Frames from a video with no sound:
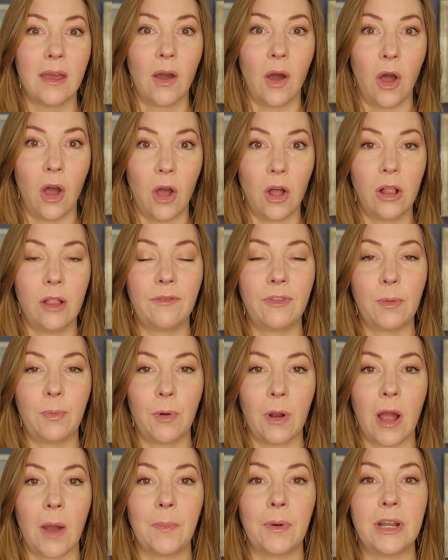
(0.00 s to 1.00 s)
all of the
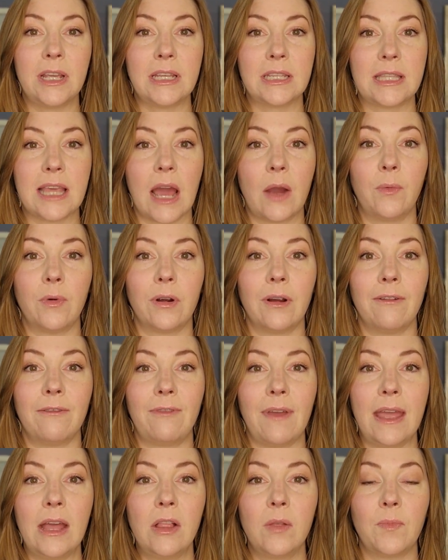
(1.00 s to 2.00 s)
properties that were
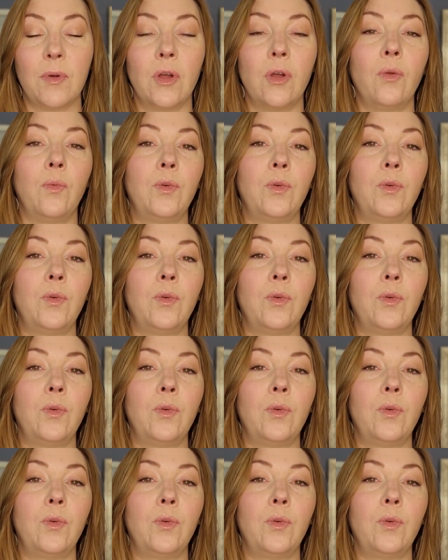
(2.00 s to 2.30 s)
available,